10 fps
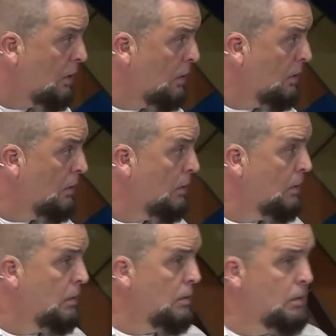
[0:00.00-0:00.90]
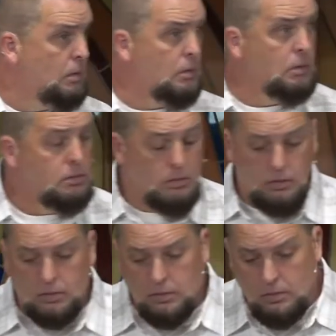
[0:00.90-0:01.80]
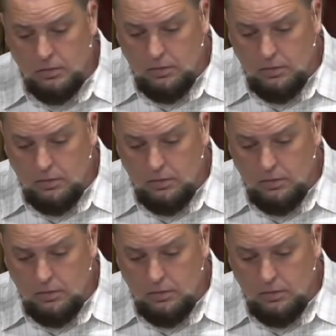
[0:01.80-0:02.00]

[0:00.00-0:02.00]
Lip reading: Nobody speaks.